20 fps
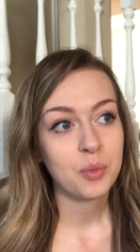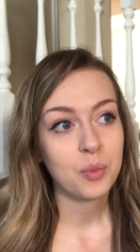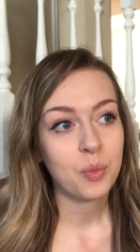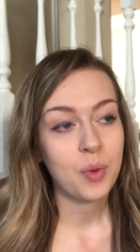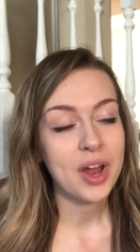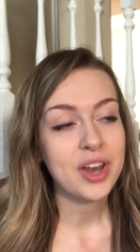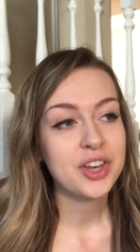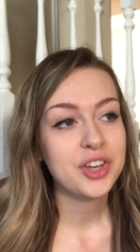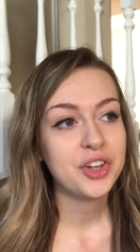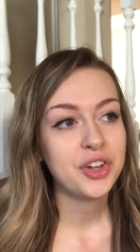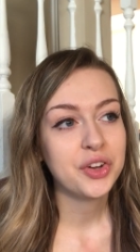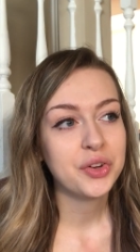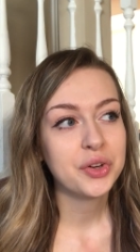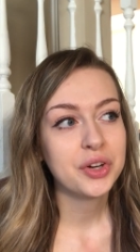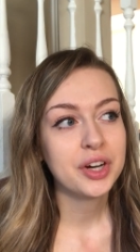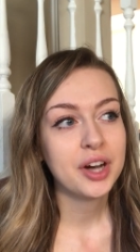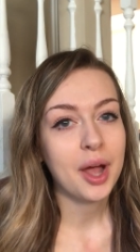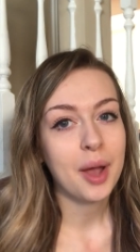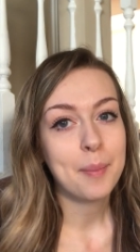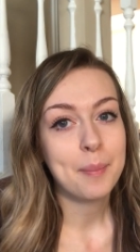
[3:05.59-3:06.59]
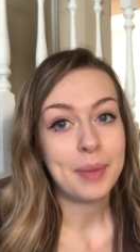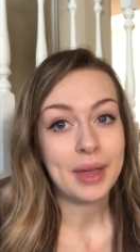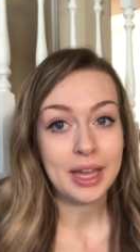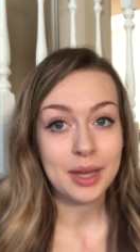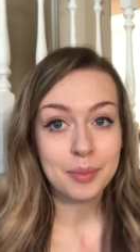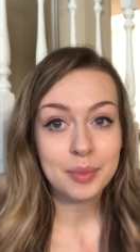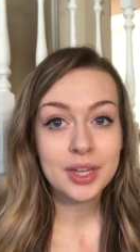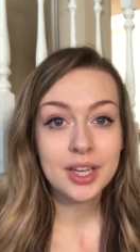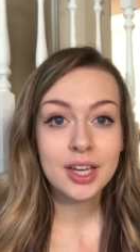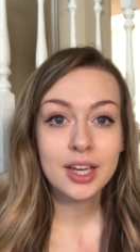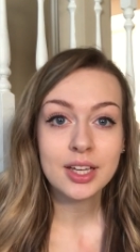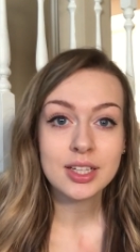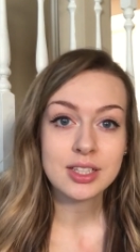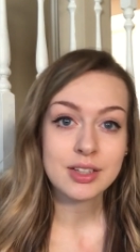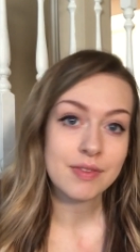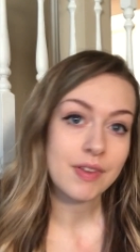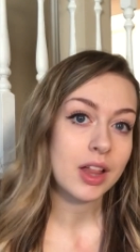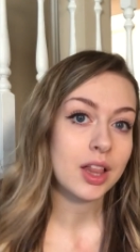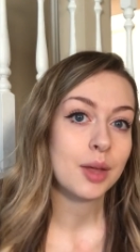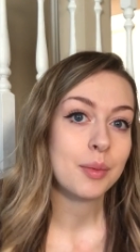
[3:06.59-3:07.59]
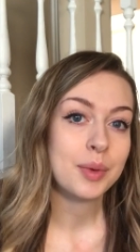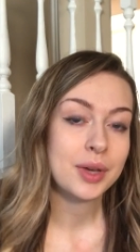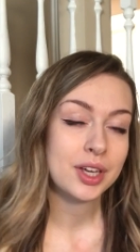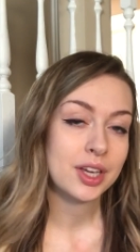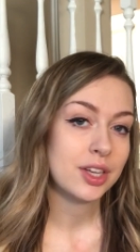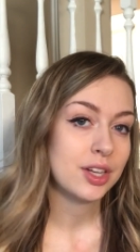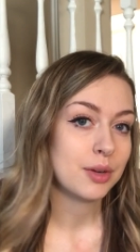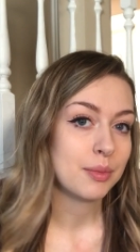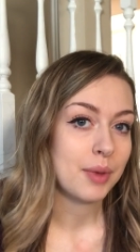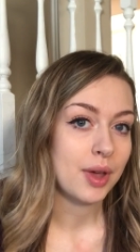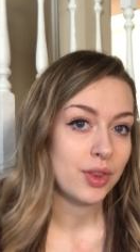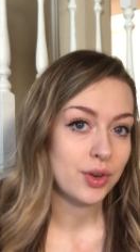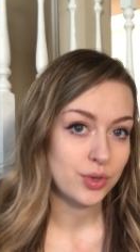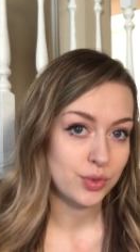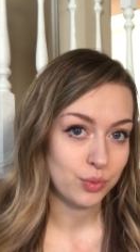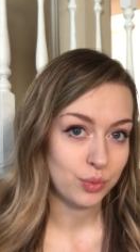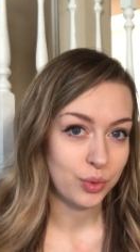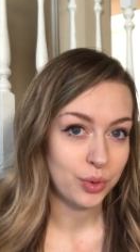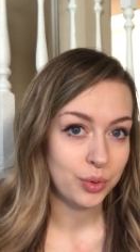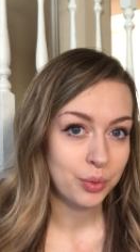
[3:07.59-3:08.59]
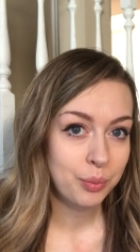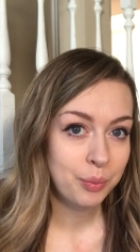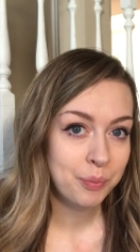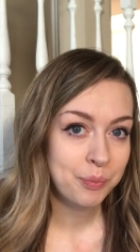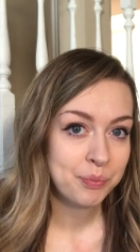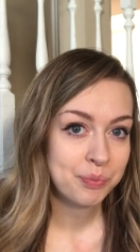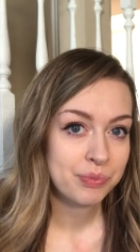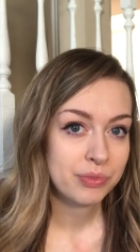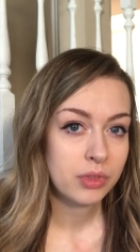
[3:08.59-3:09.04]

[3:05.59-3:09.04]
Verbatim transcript: when you're a baby developing in your mother's womb,